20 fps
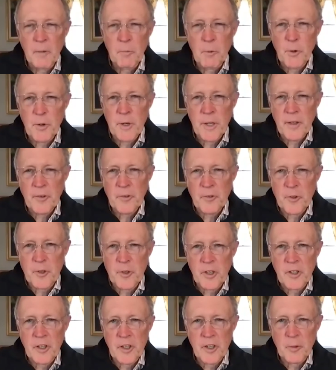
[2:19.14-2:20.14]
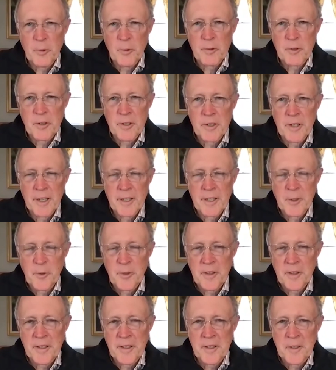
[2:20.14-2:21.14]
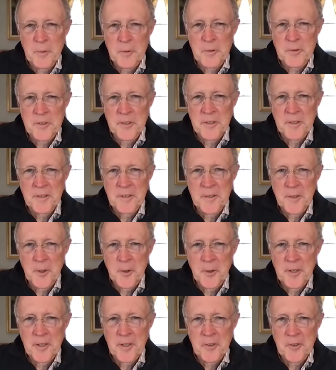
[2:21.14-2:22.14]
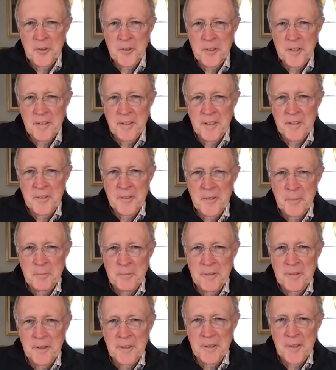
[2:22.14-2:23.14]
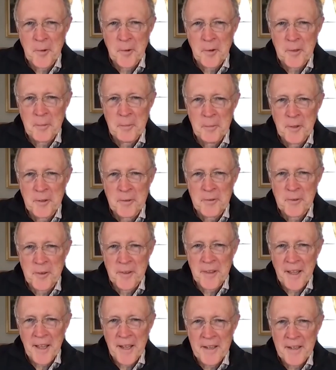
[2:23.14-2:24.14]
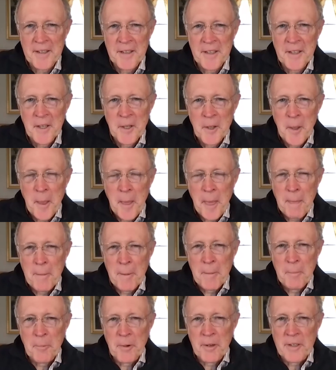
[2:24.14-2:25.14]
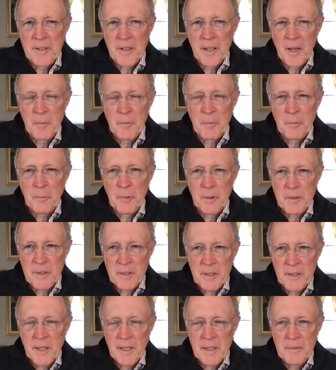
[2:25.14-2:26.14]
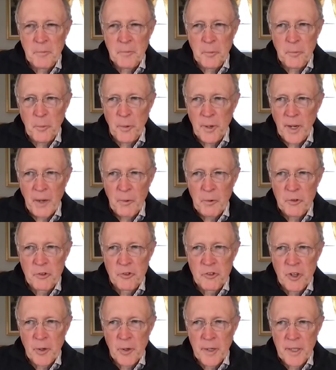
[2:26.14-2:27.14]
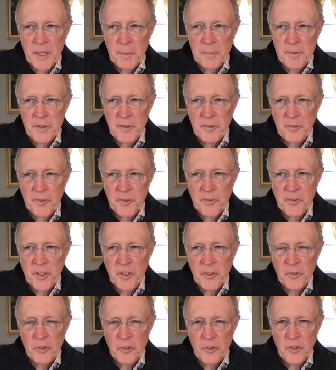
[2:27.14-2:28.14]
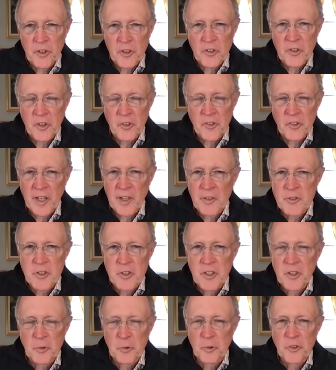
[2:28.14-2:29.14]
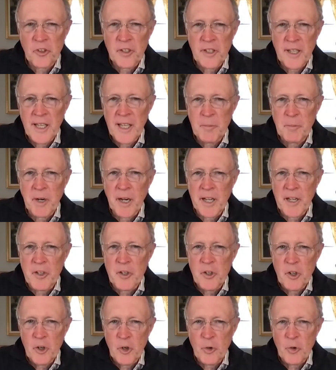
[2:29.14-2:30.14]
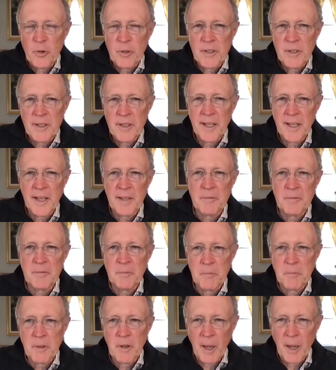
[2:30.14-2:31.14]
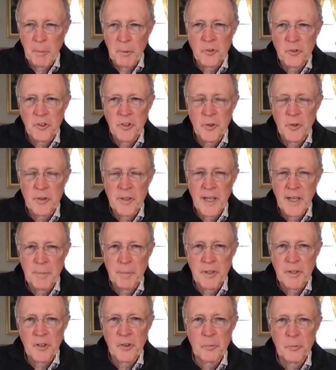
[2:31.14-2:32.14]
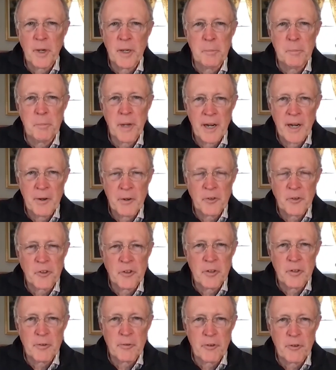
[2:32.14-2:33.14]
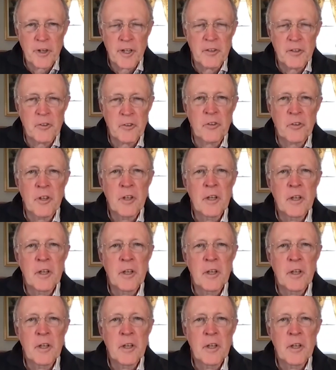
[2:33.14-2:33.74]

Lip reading: won't ask you to tell whether or not you think he was guilty or innocent. I'll let them go to the book for that. But when I was growing up in the 50s and 60s, Alger Hiss was a name I knew. And I obviously knew that because my parents and their friends